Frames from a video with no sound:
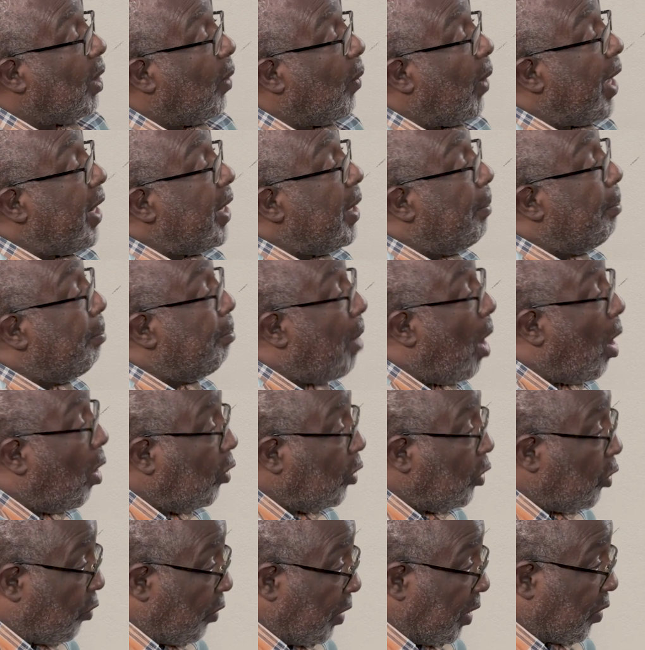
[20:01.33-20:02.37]
of what the
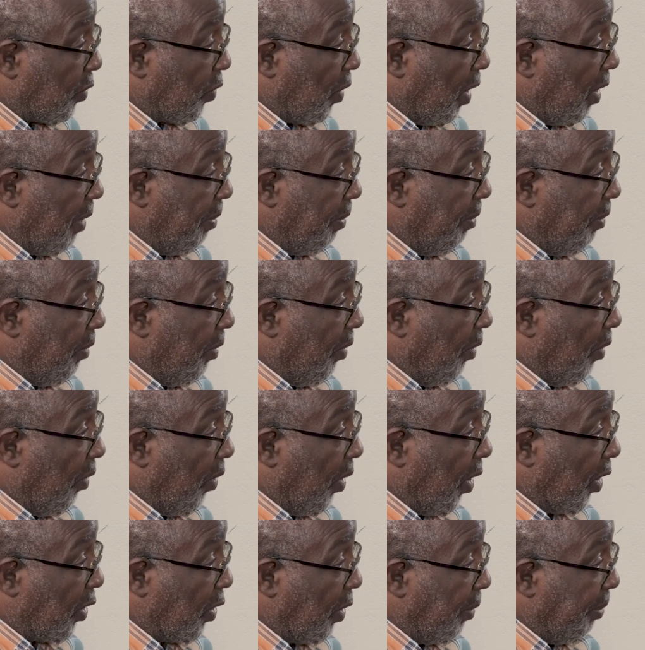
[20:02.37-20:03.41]
boundaries
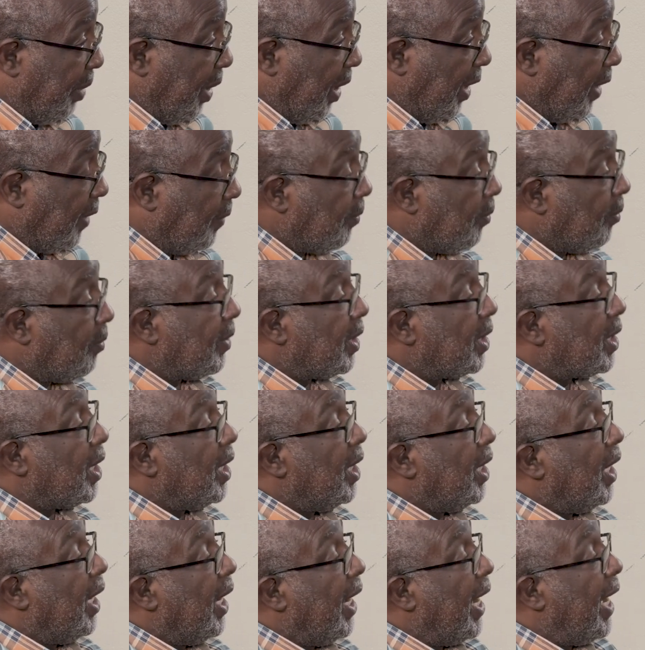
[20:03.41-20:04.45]
were to be.
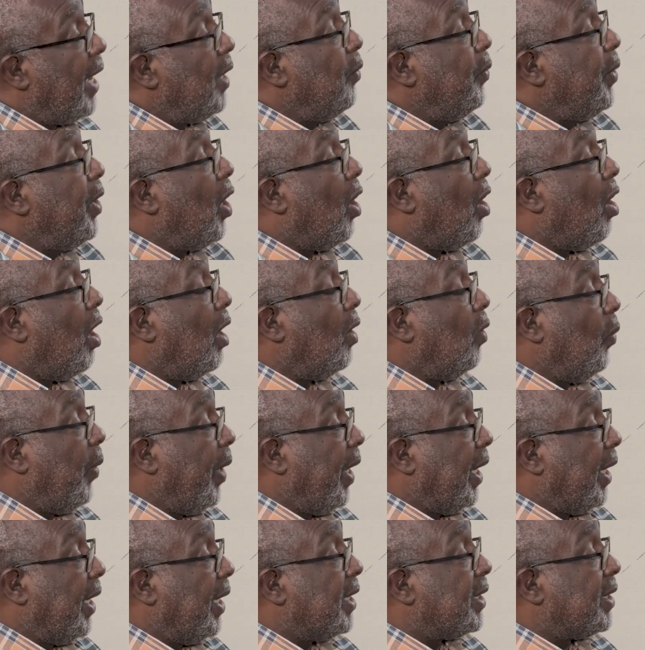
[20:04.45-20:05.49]
And we all
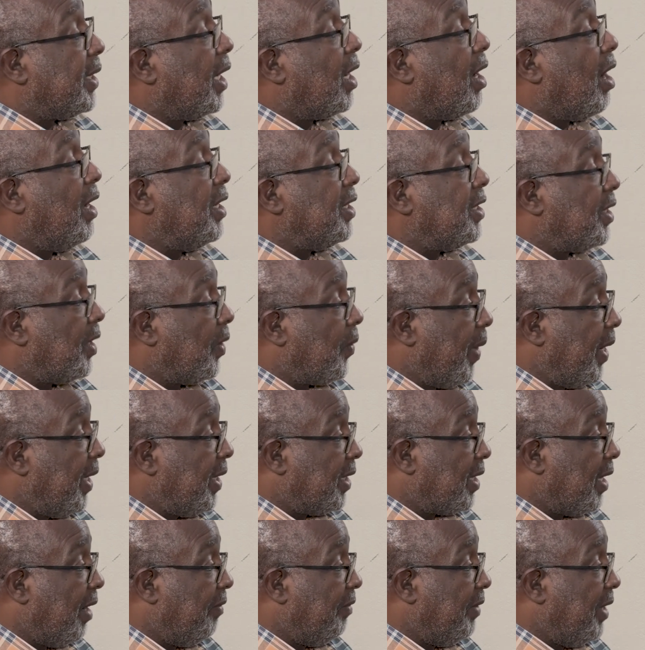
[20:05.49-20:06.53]
witnessed the consequence
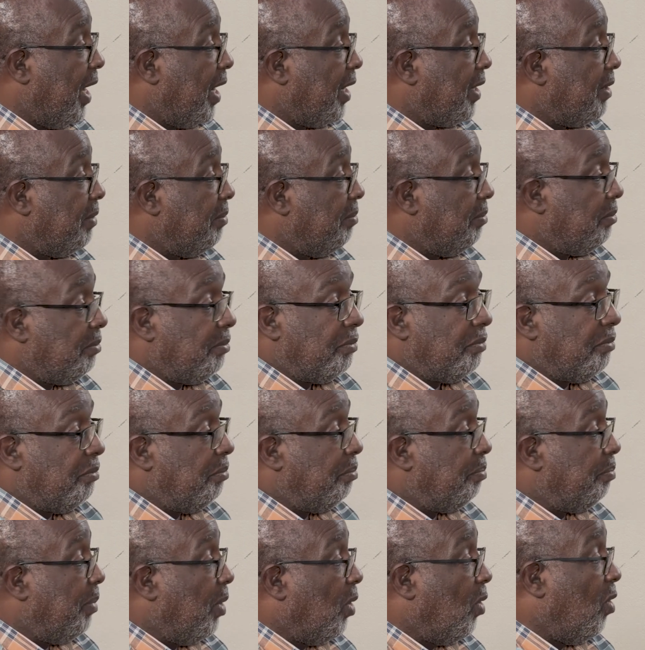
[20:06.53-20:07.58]
of
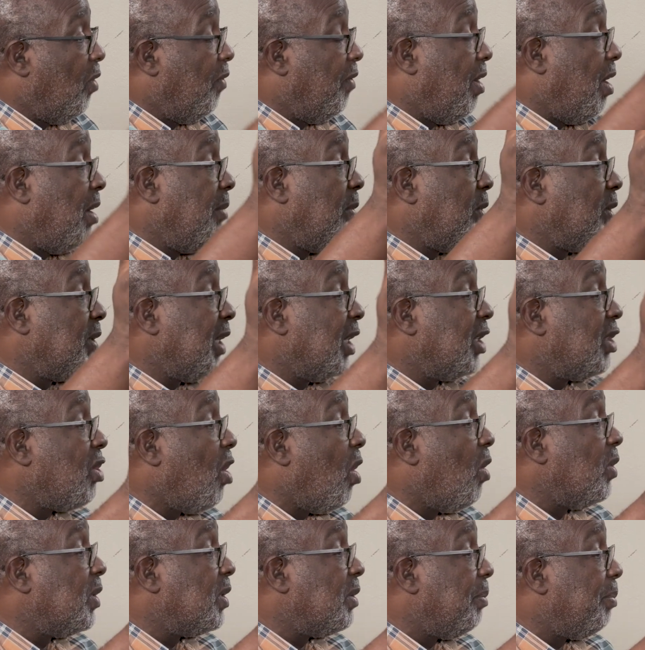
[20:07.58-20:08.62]
that. Over almost
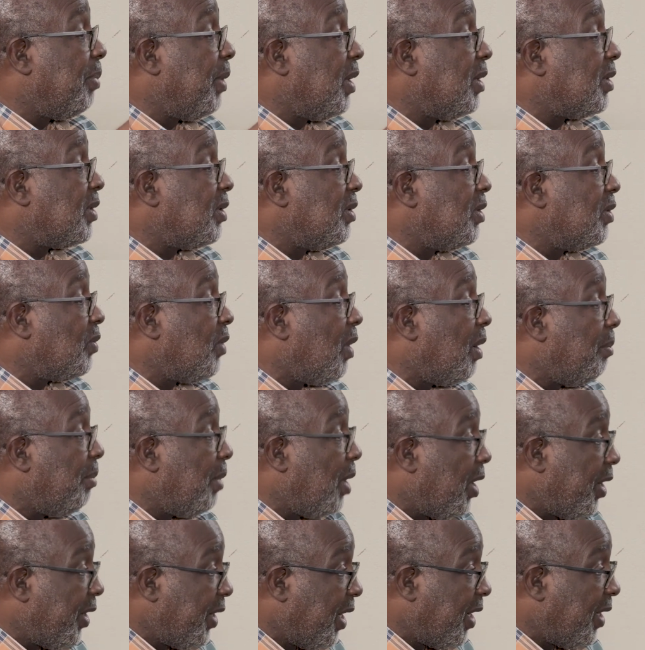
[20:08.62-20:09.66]
1,000 persons were
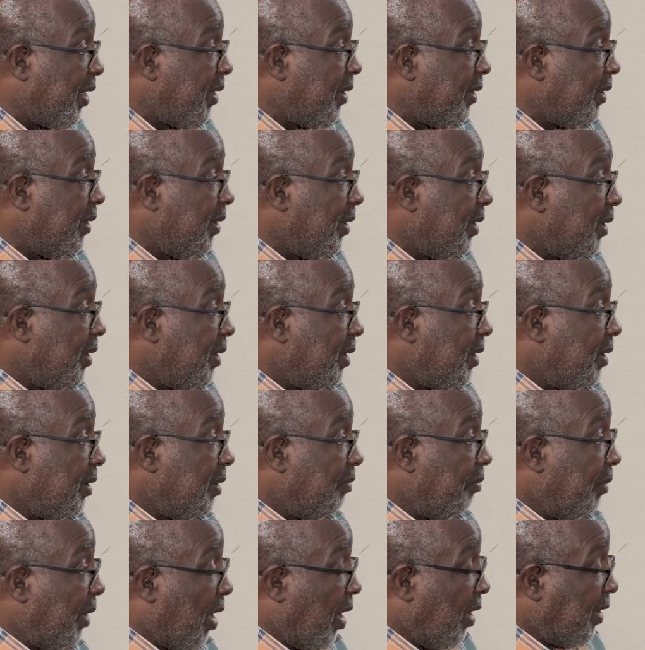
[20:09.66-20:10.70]
murdered.
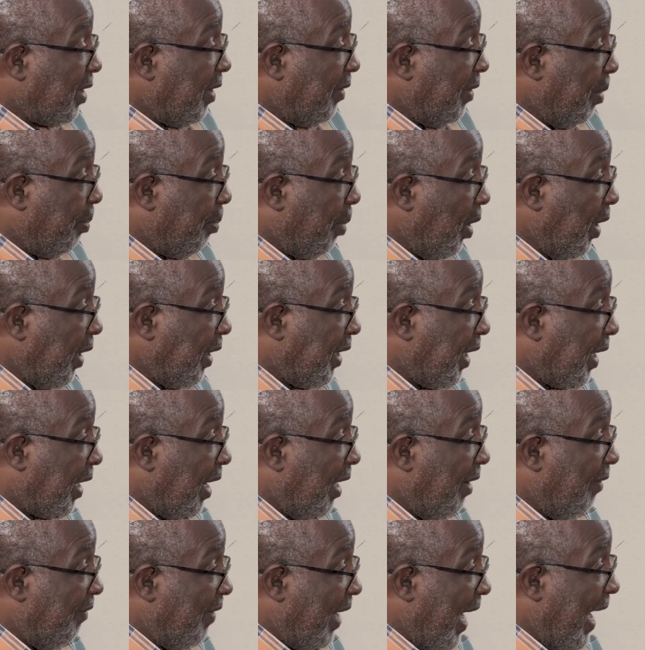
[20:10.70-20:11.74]
because of the
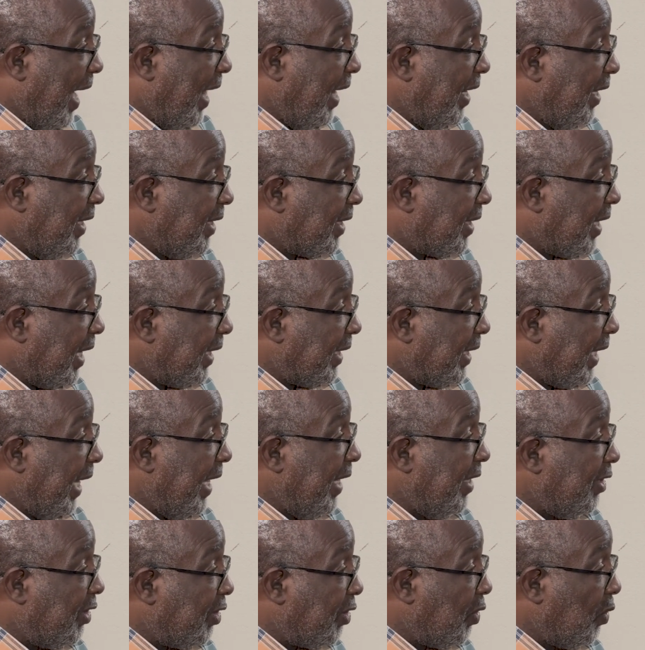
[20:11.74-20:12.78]
political violence that
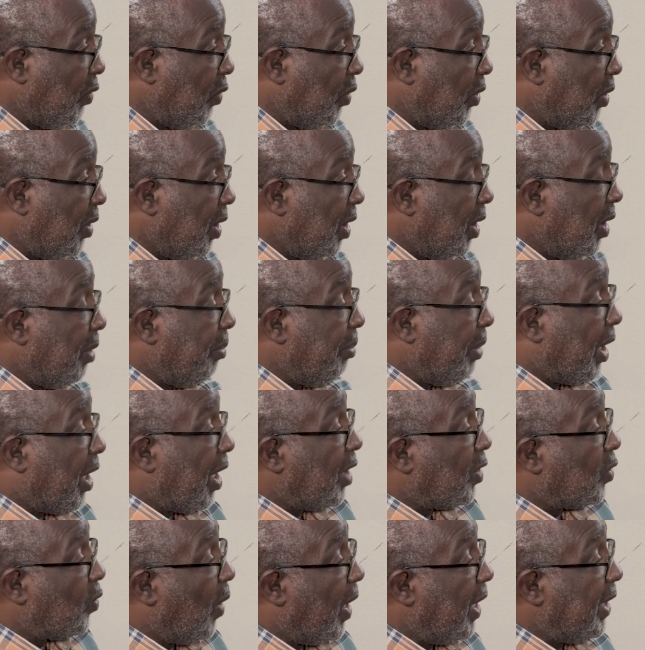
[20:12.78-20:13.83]
ensued,
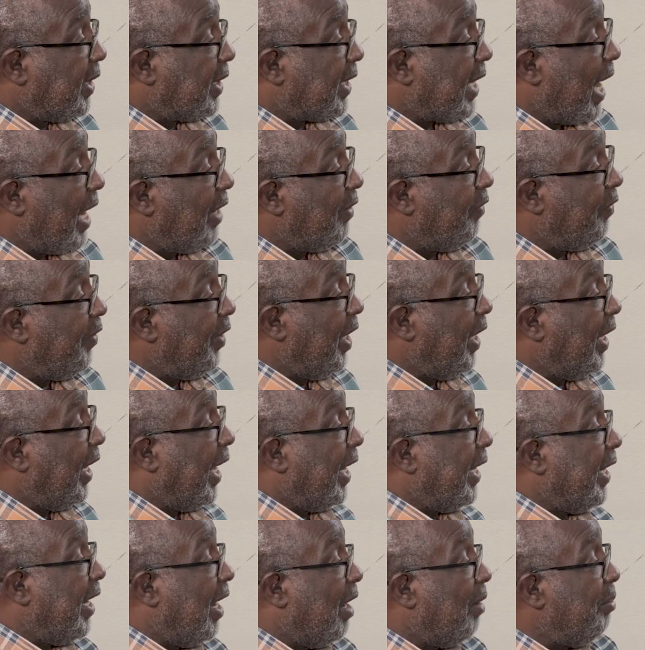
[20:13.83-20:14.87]
because one side feels
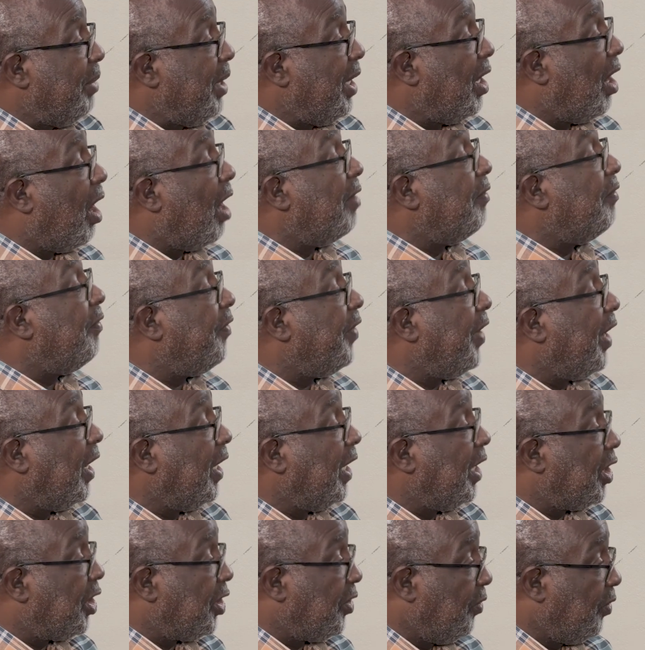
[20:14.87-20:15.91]
that they are being unfairly